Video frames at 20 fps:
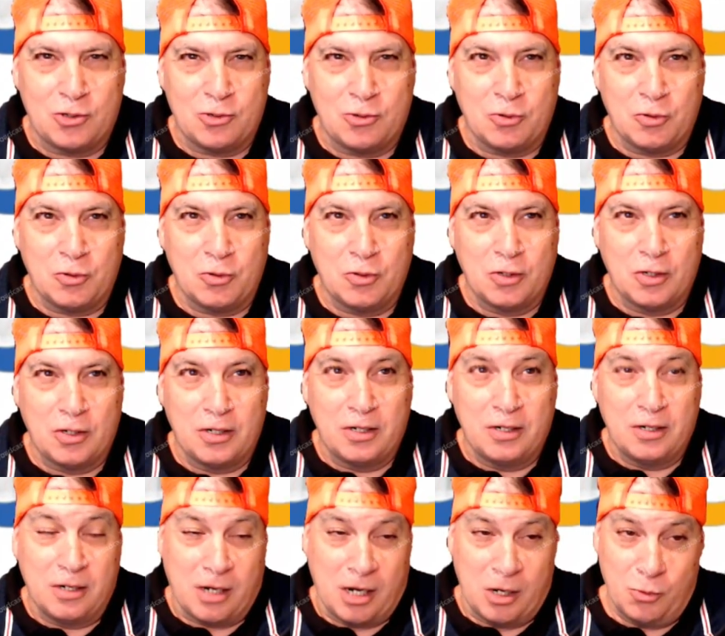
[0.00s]
to,
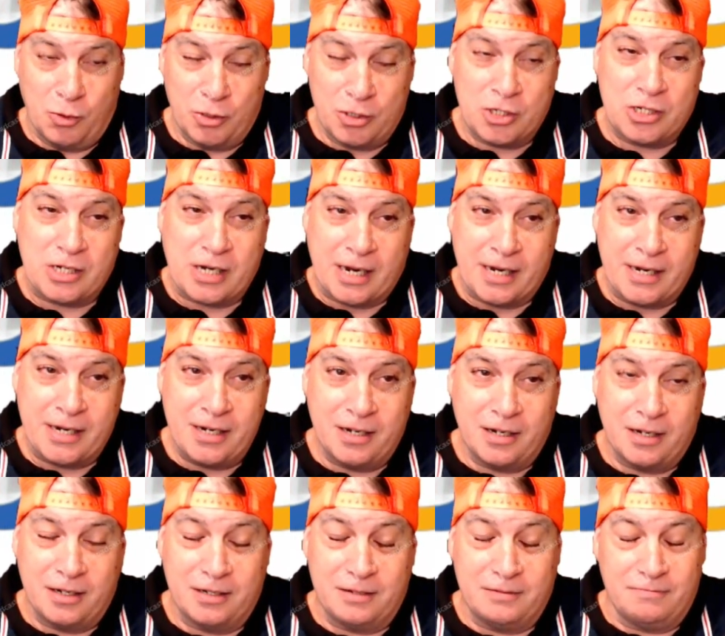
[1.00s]
I would
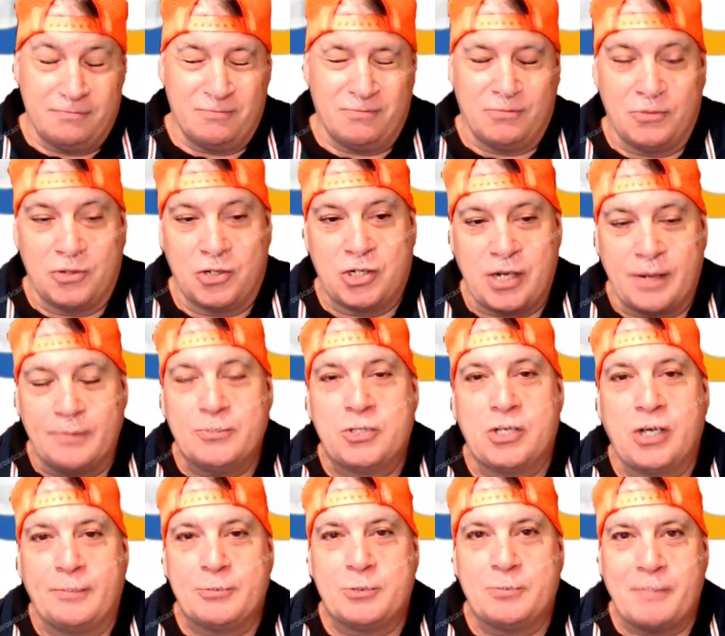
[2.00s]
say,
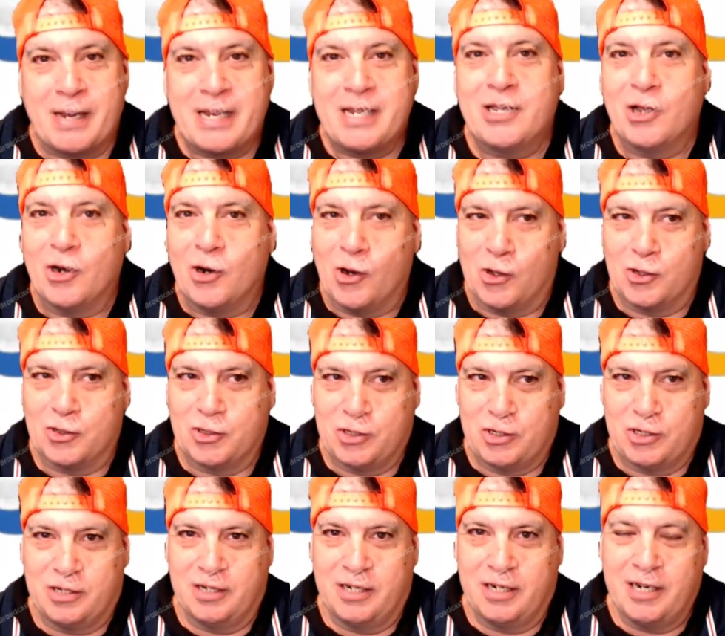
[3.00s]
sometimes make a
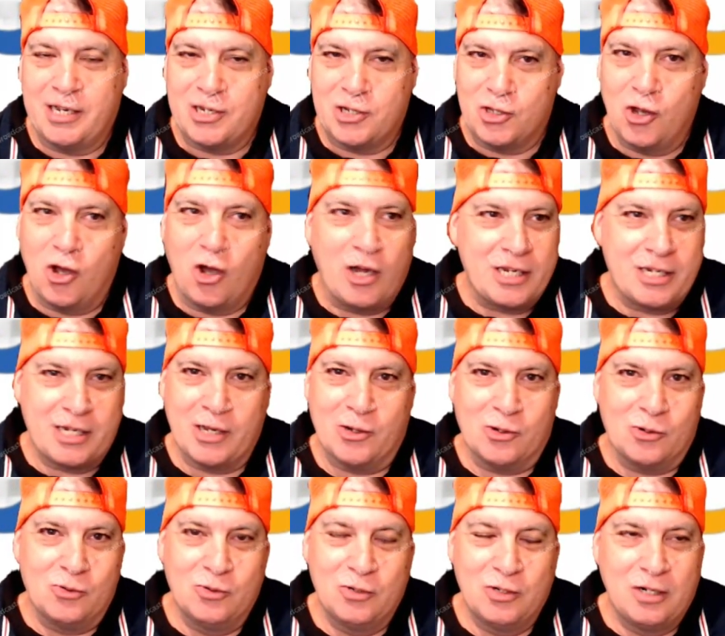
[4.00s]
loss. Now, it's not
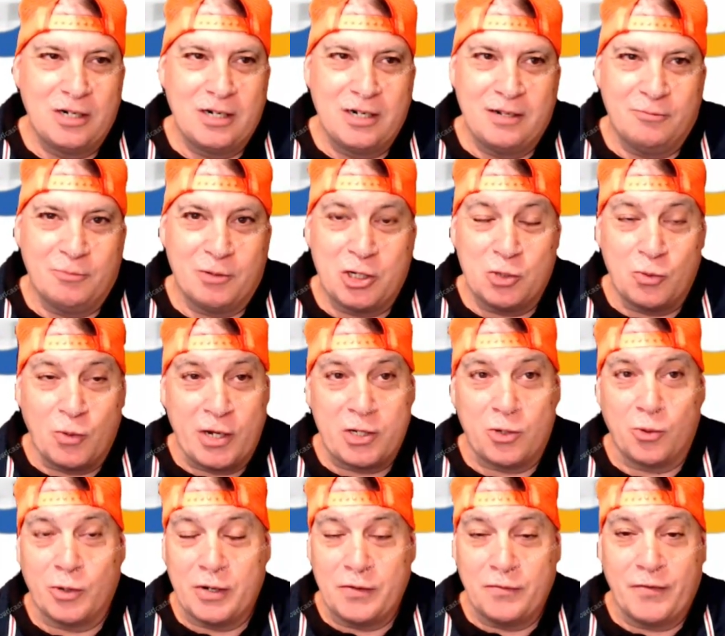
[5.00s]
ideal, which is why
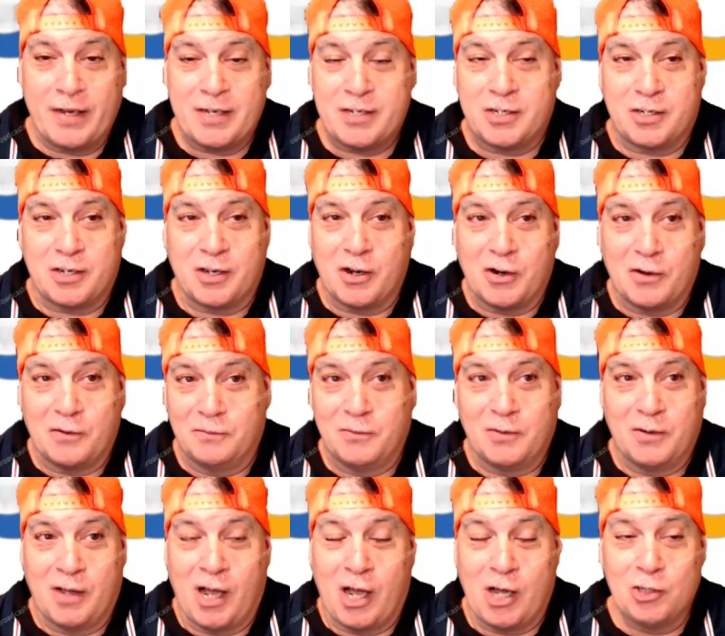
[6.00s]
you don't want to invest
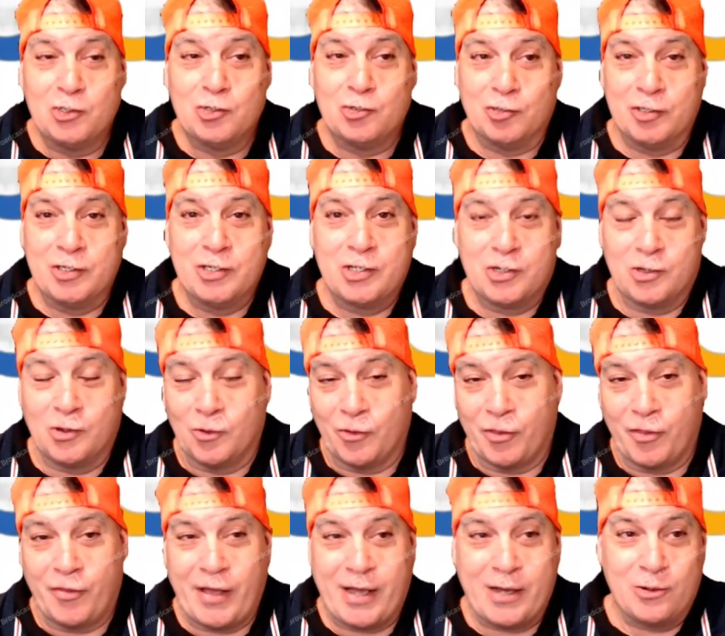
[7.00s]
hundreds,
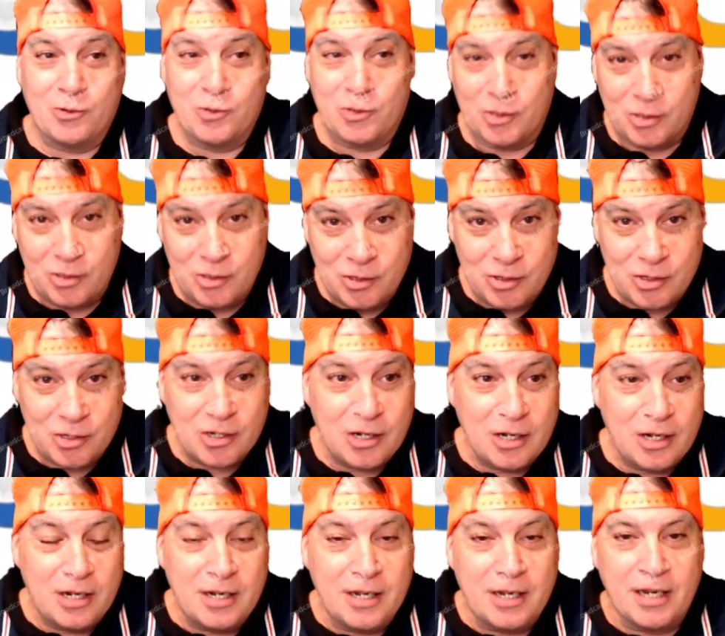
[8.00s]
thousands.
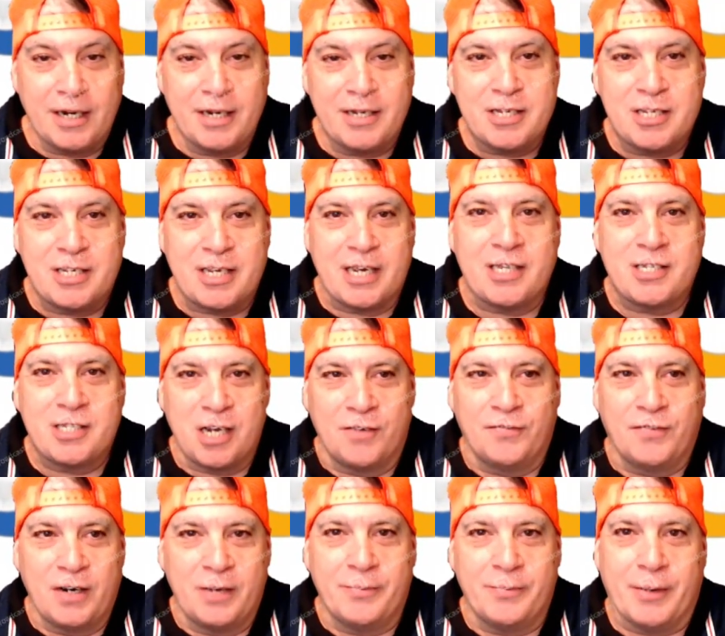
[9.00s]
You need to set
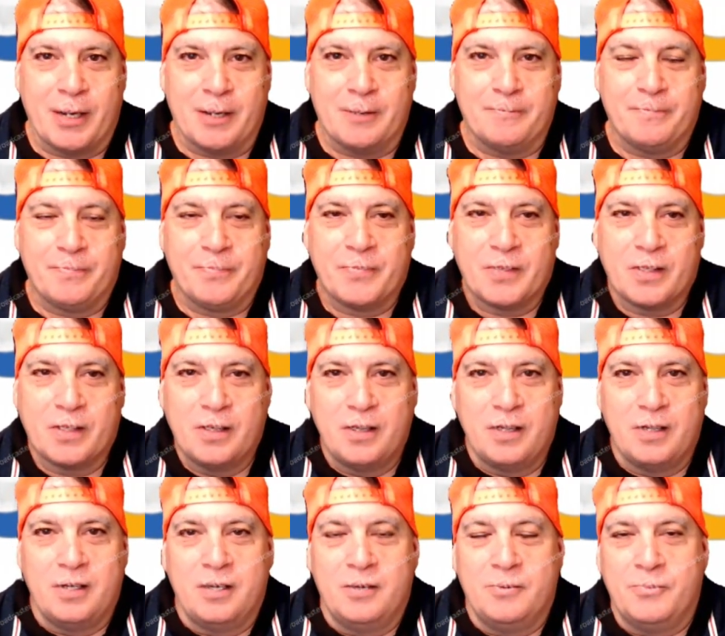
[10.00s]
yourself a limit.
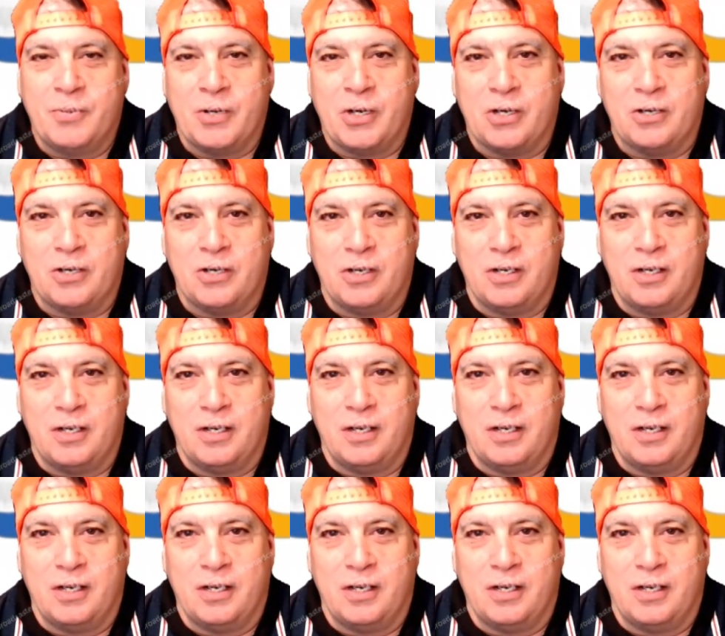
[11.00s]
But